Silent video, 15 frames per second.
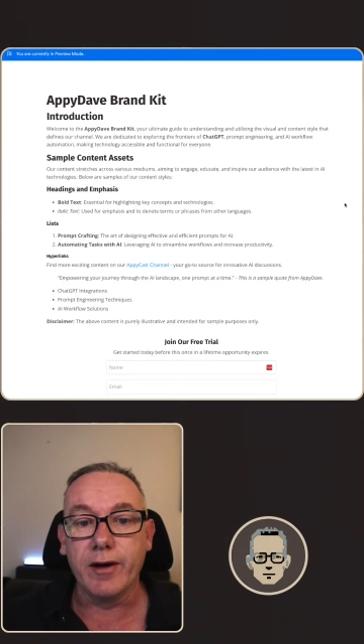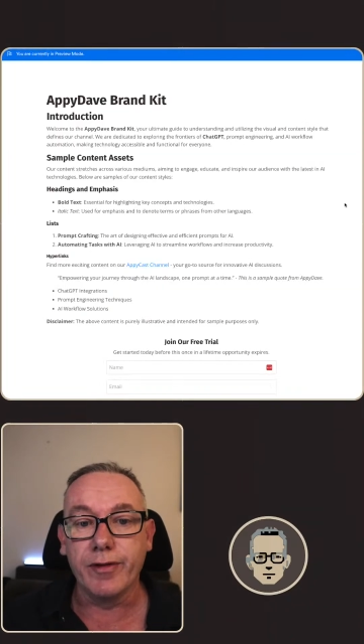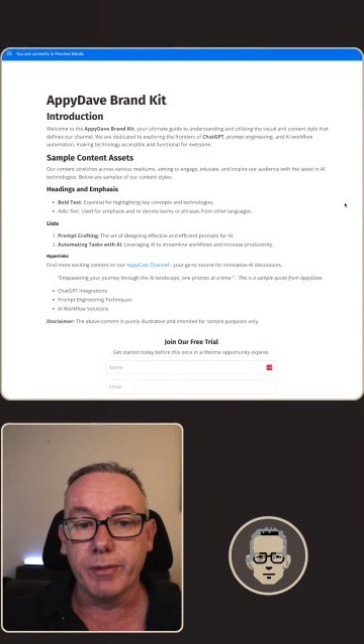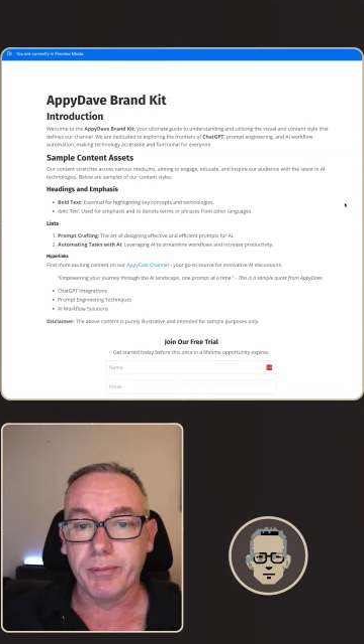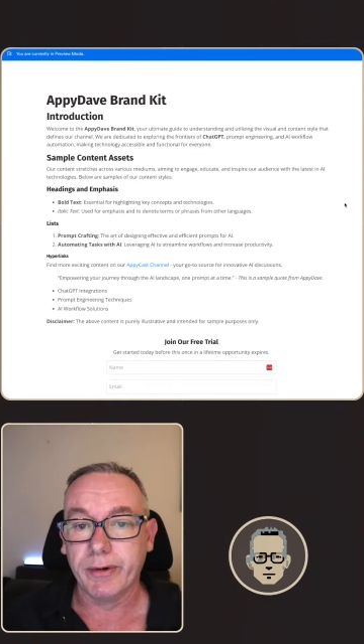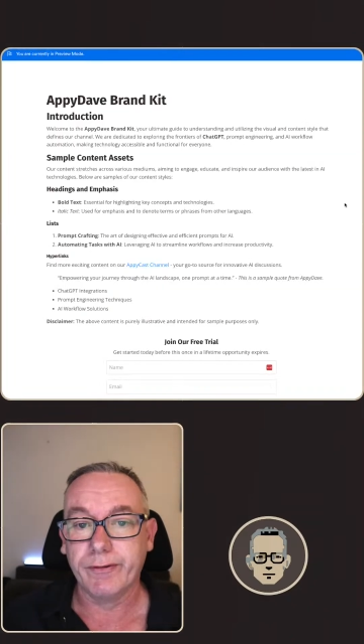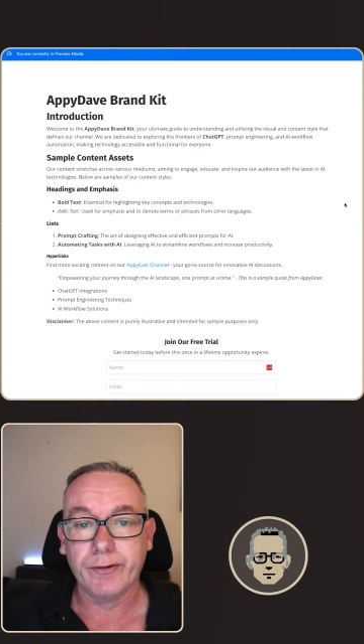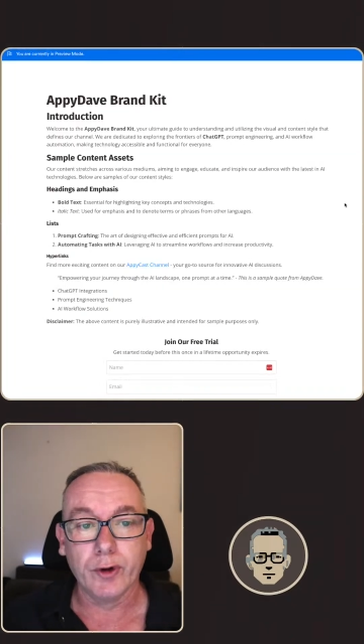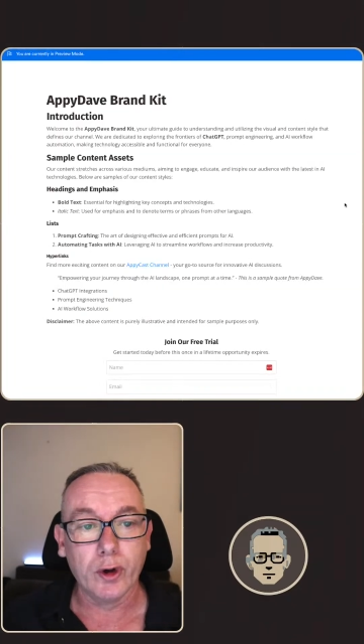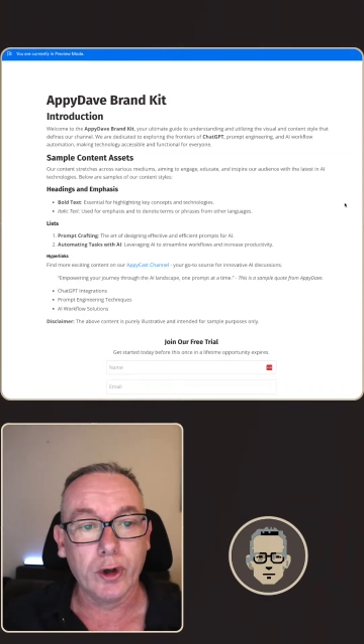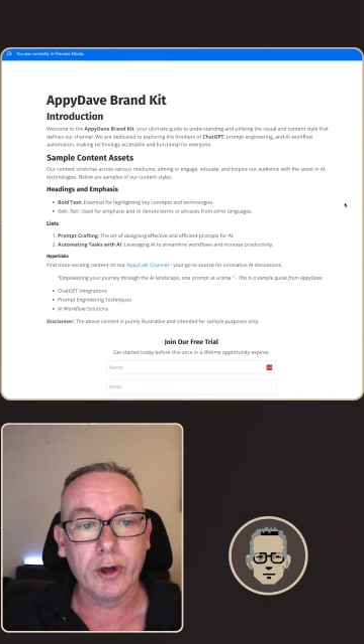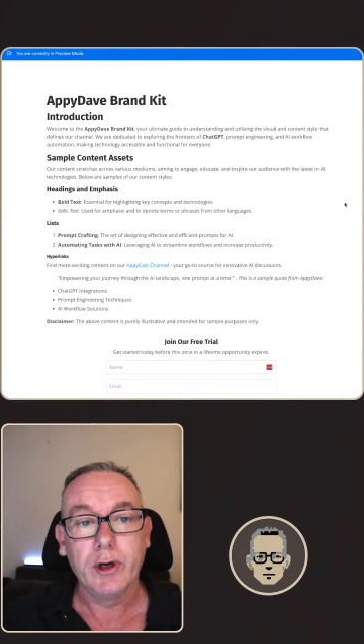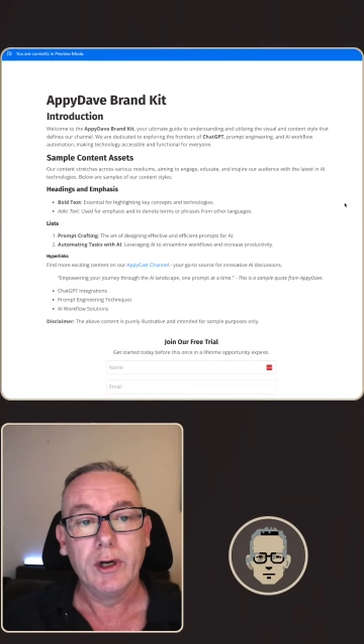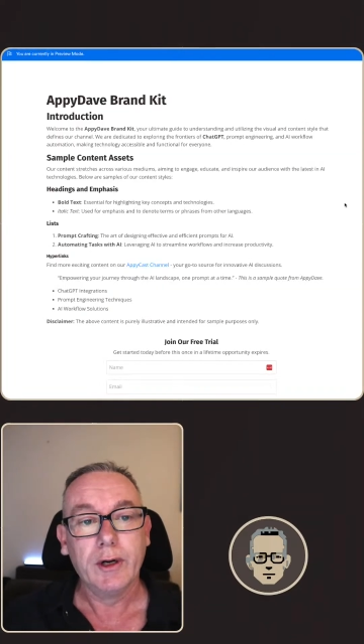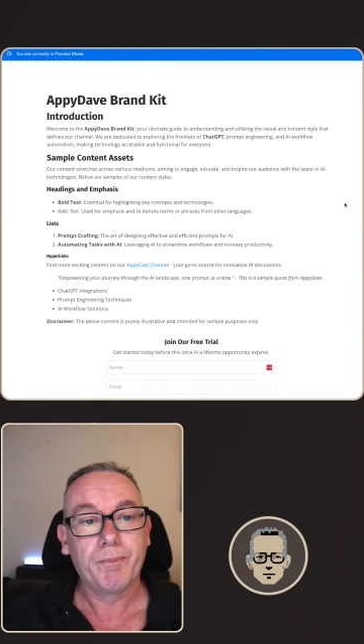the
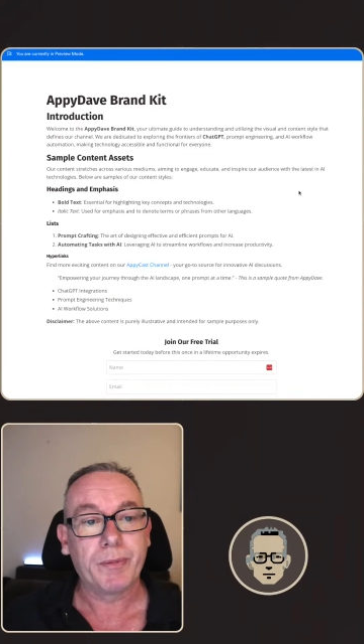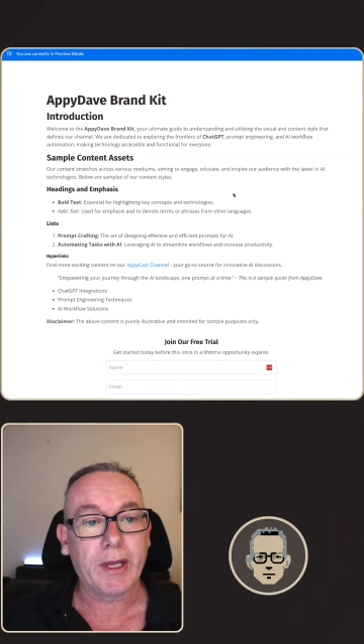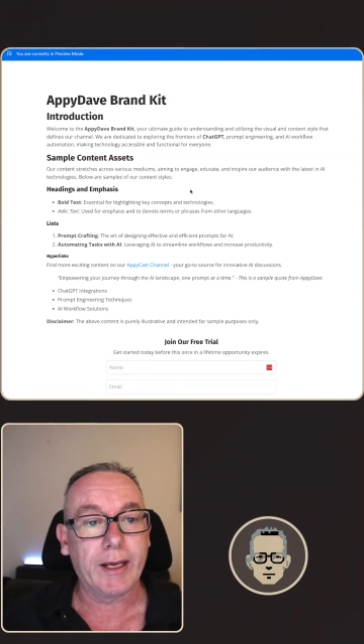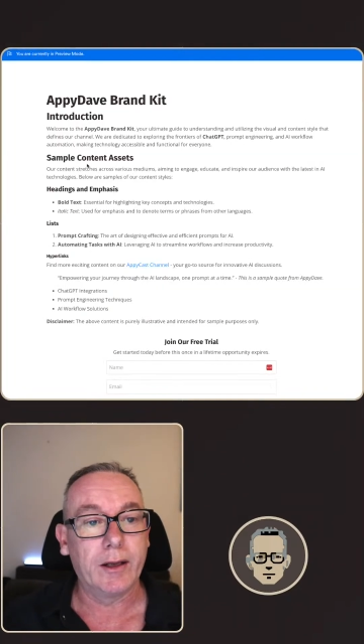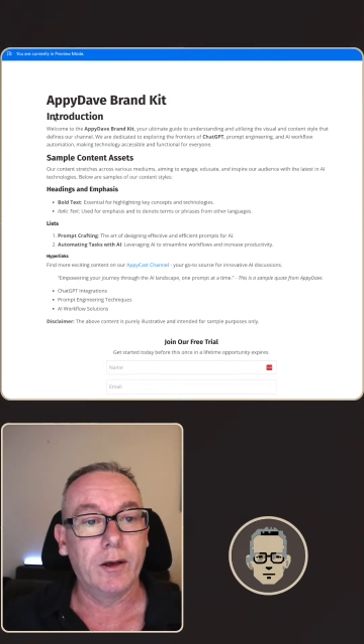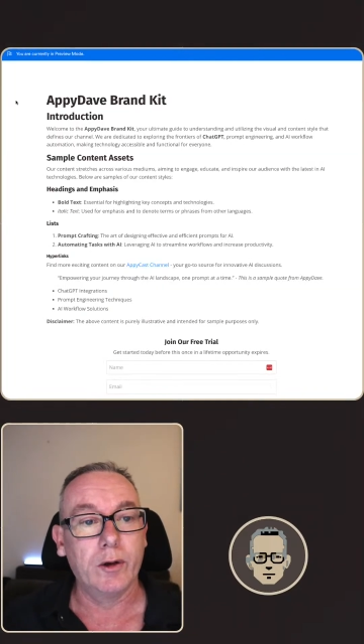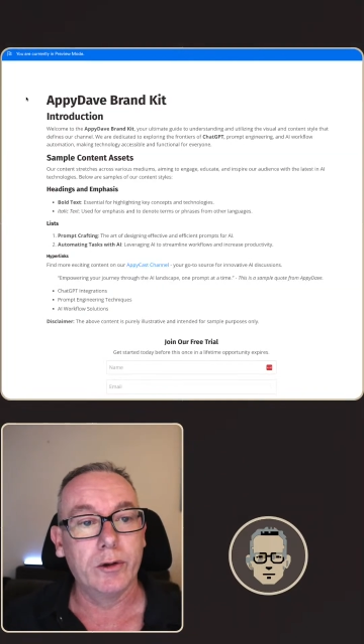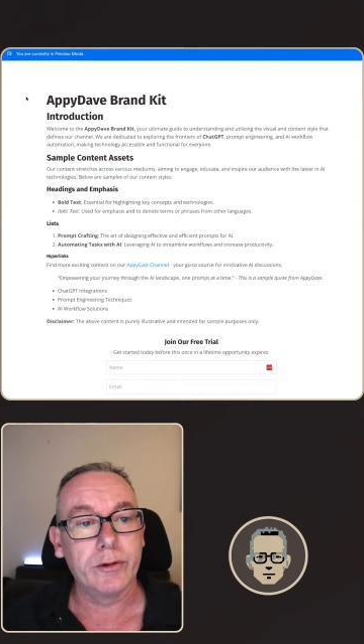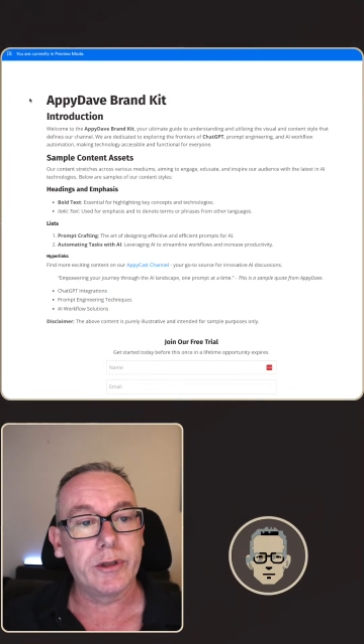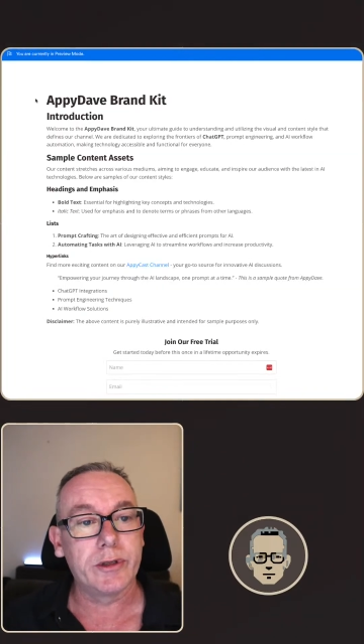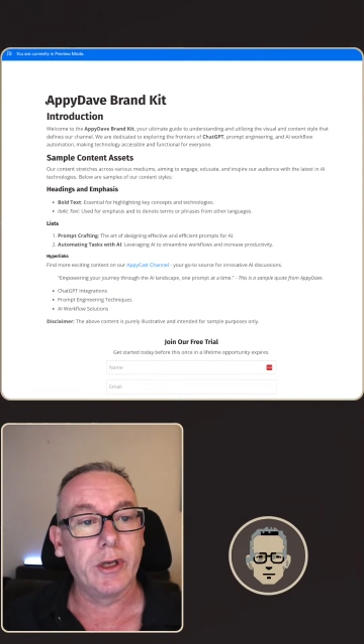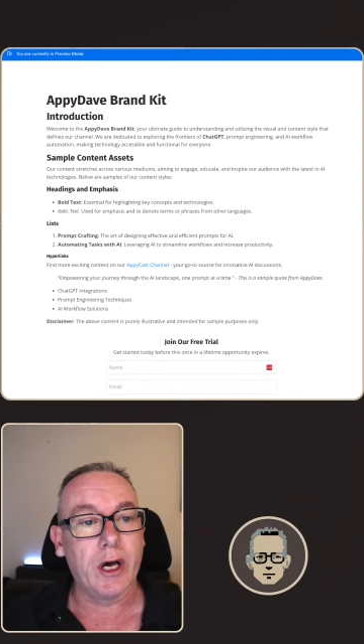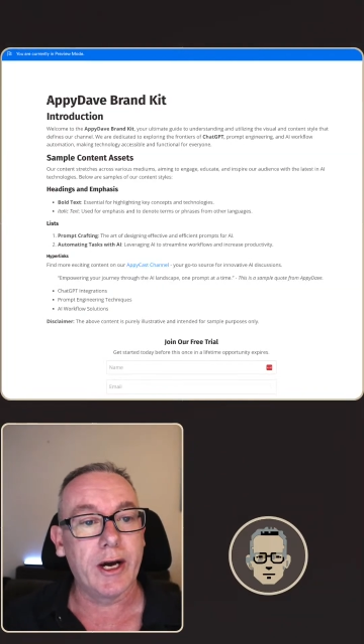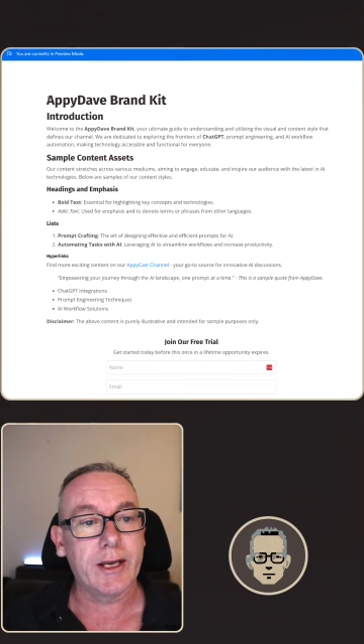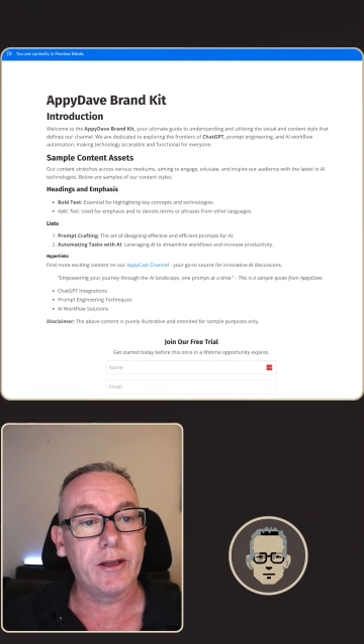before, it looked
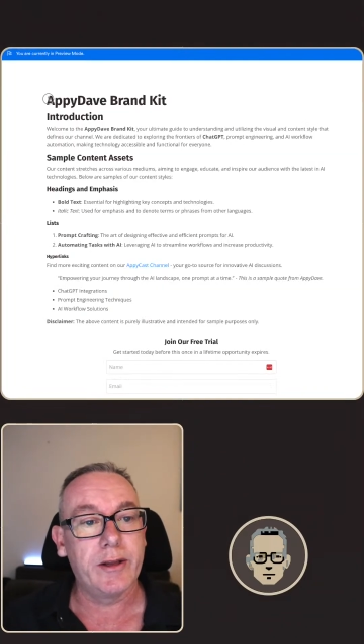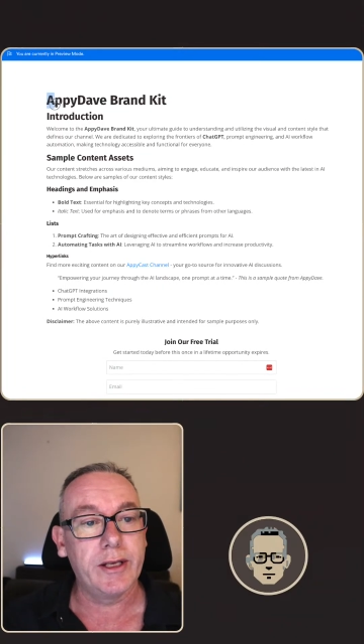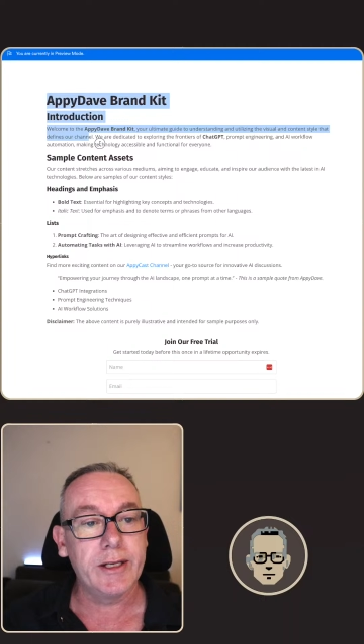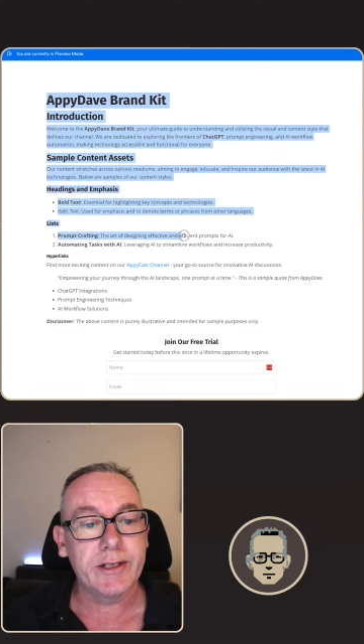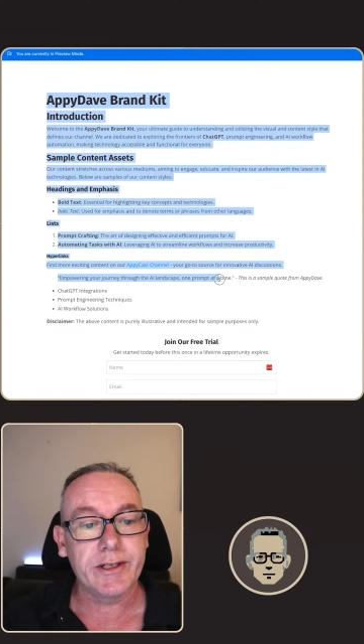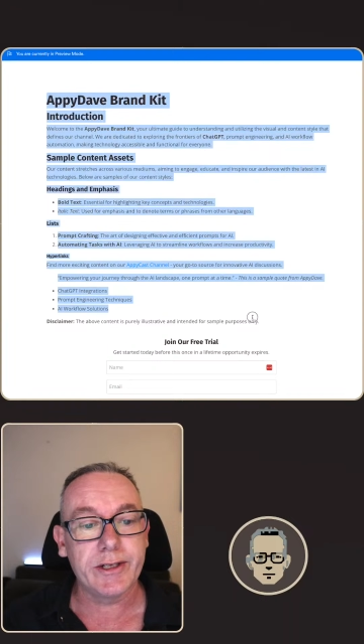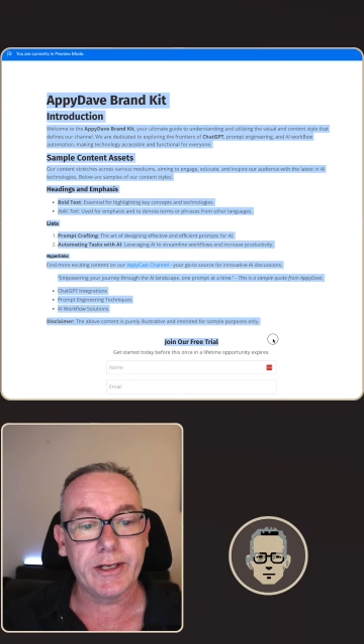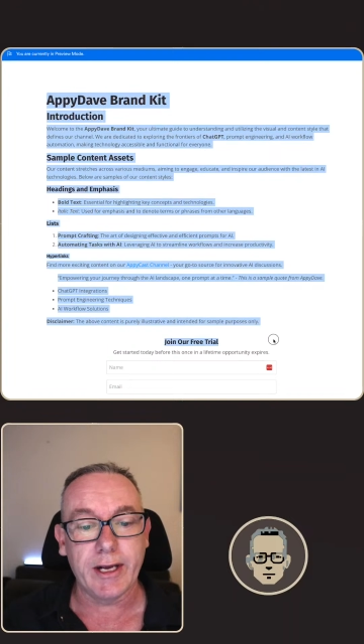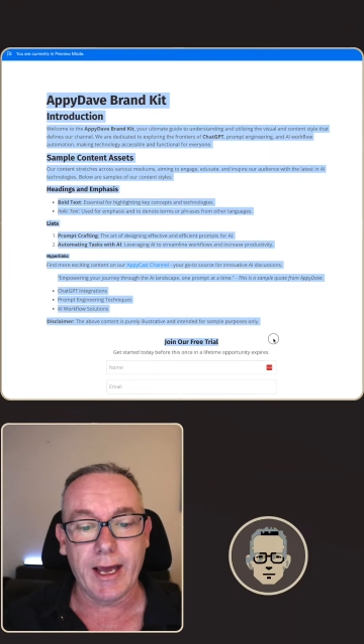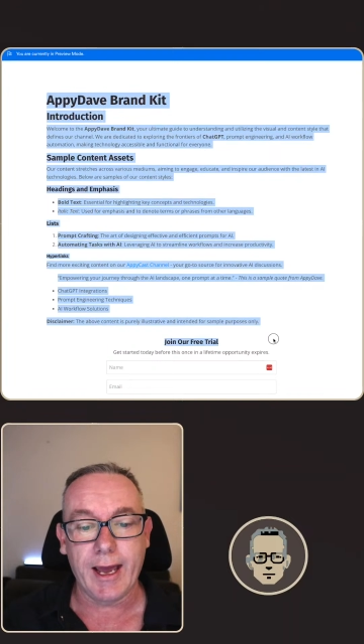like this,